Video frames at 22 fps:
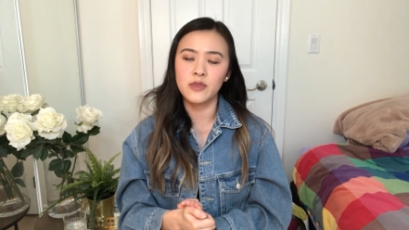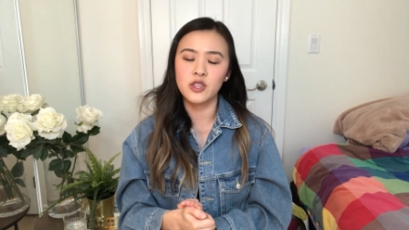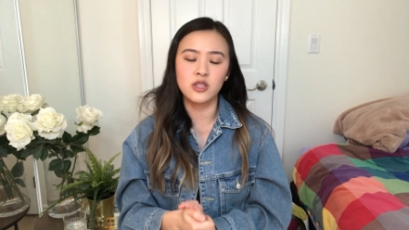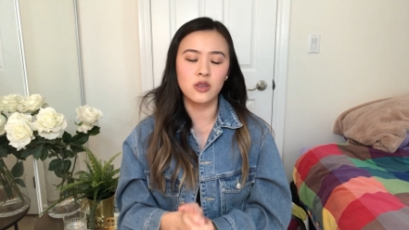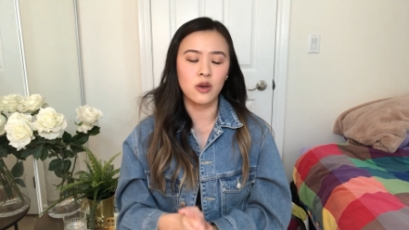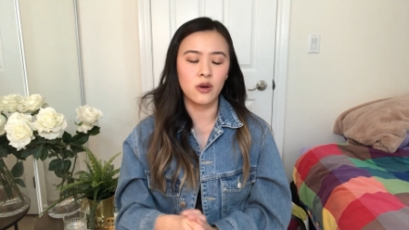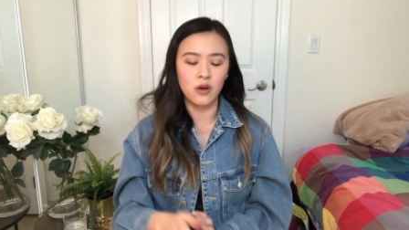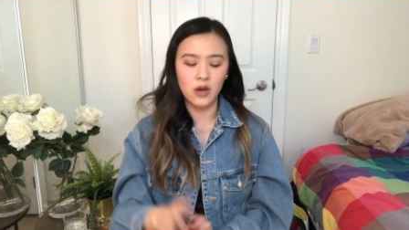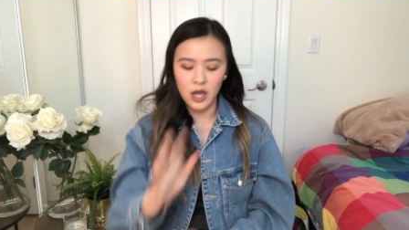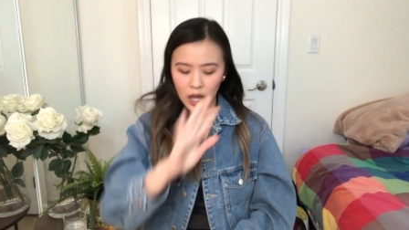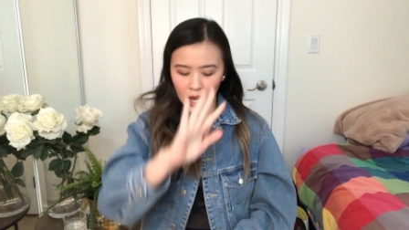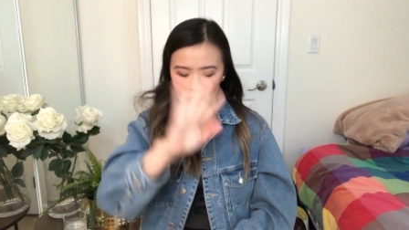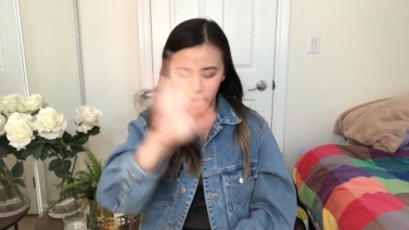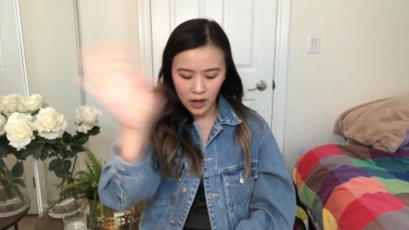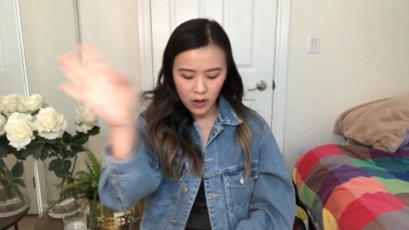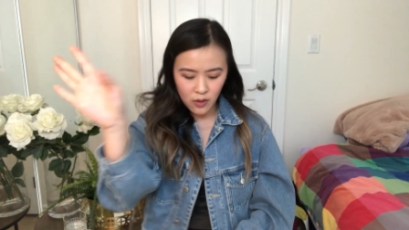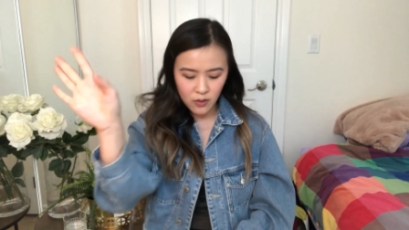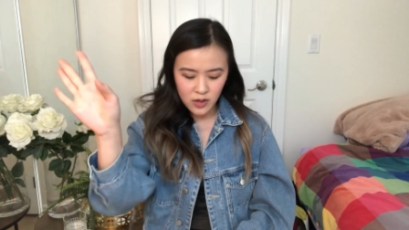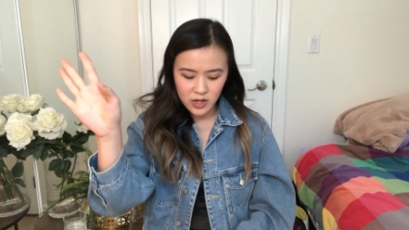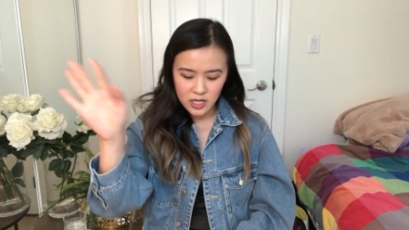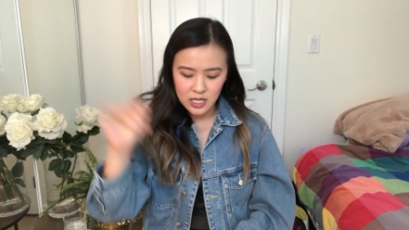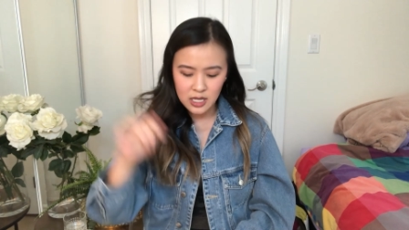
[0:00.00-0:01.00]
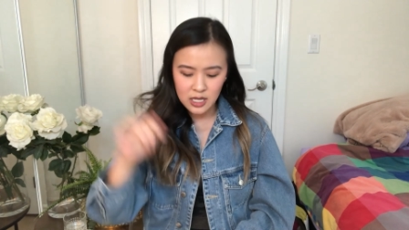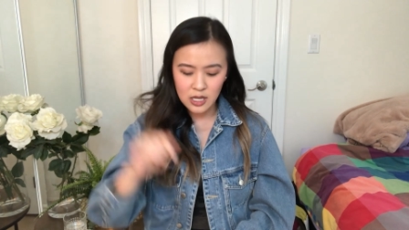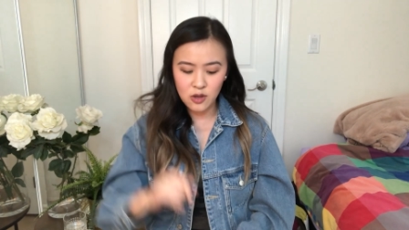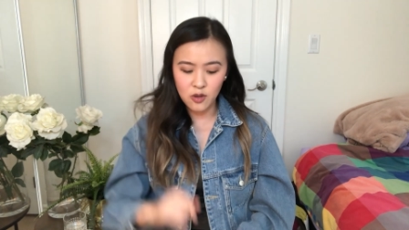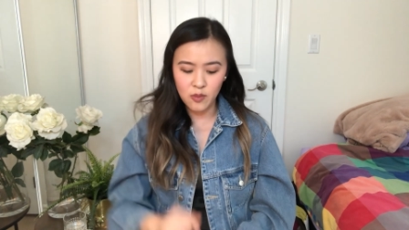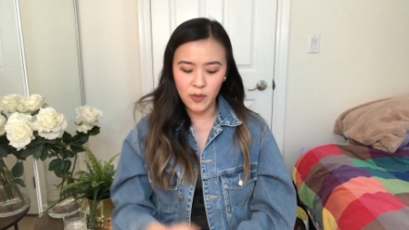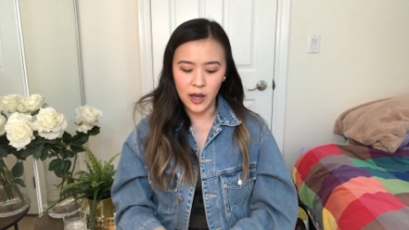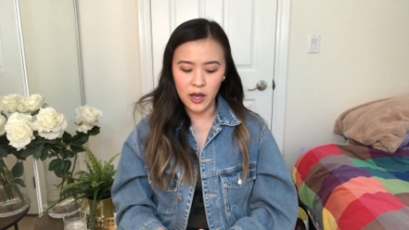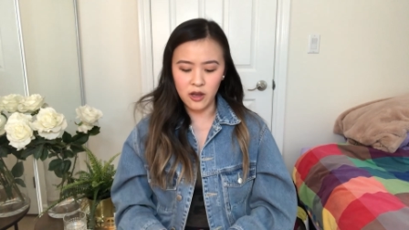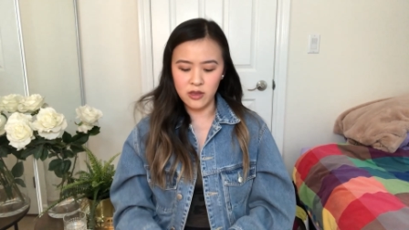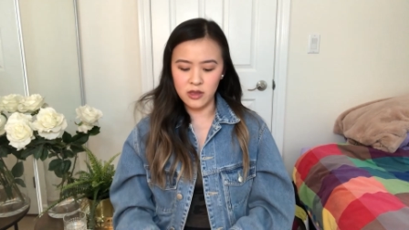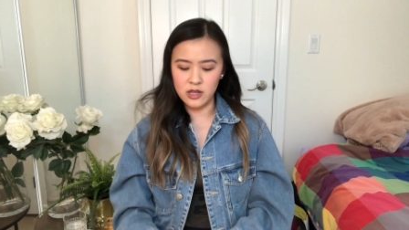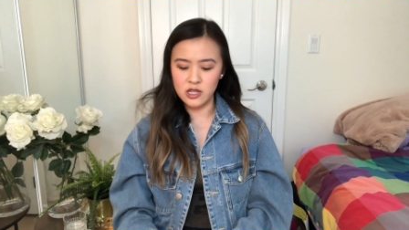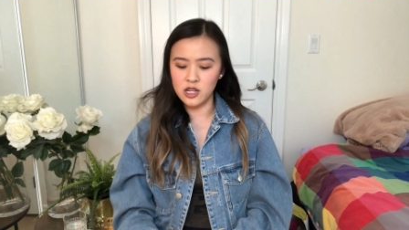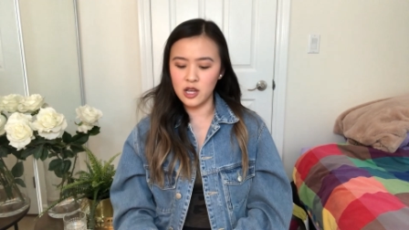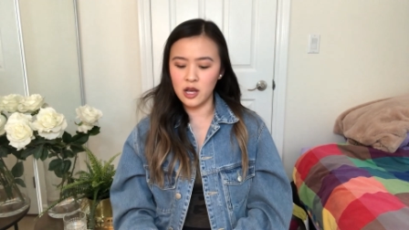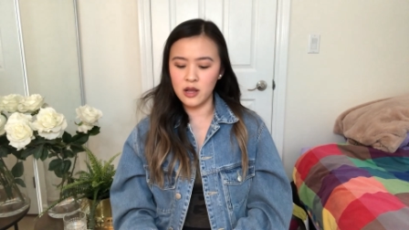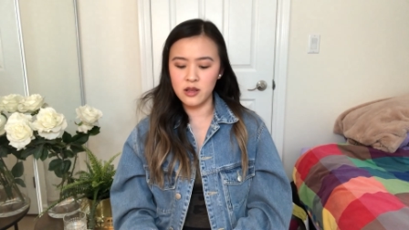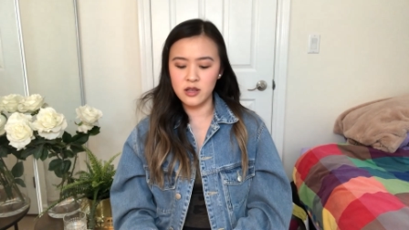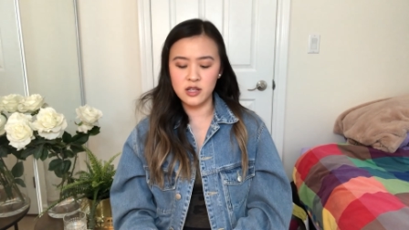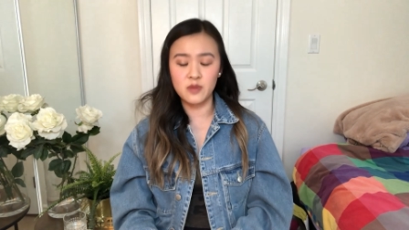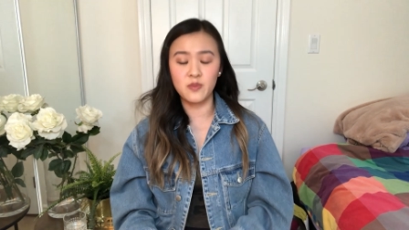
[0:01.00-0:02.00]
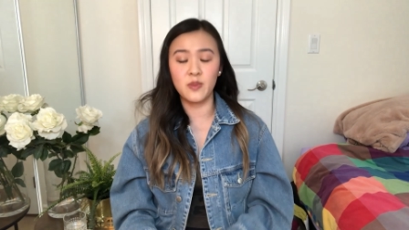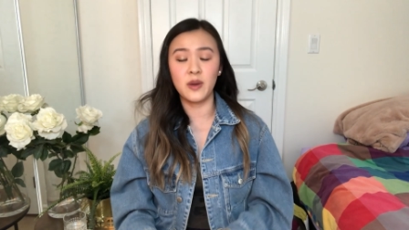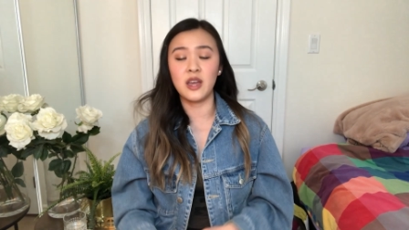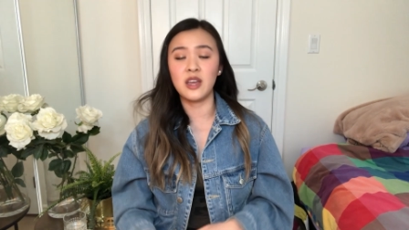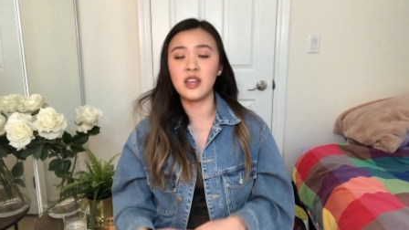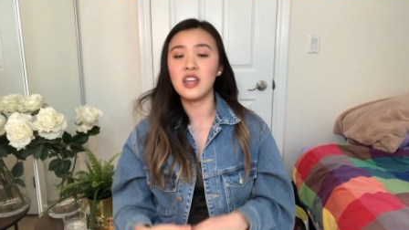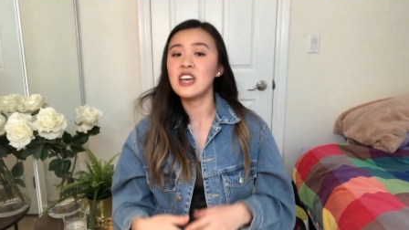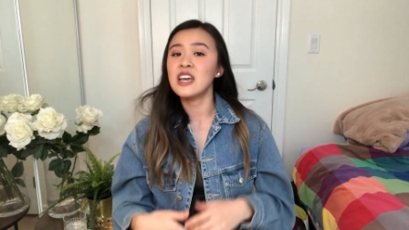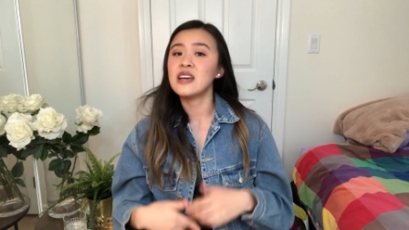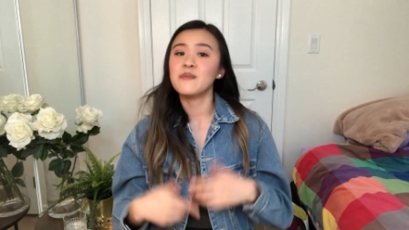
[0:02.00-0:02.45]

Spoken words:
So I don't want to see you back on the challenge, but